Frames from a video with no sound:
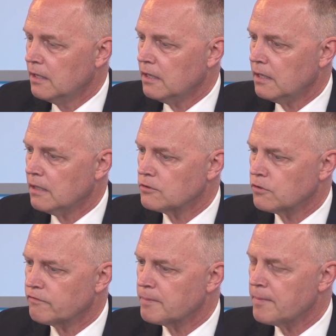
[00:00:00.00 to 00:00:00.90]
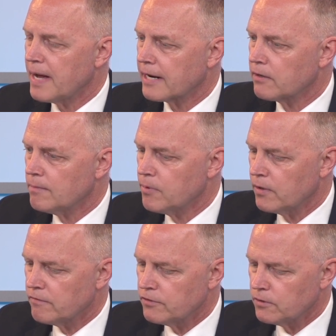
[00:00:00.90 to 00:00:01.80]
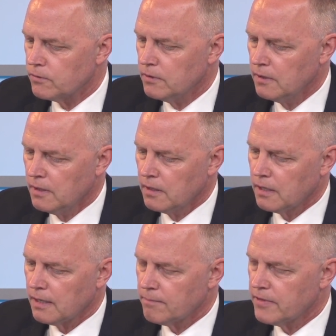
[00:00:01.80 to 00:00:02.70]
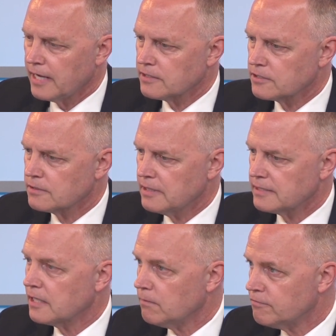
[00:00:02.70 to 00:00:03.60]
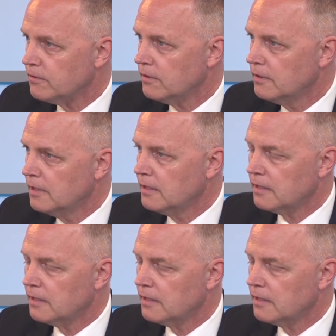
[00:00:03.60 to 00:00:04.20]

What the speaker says: So from a background point of view, that's helpful.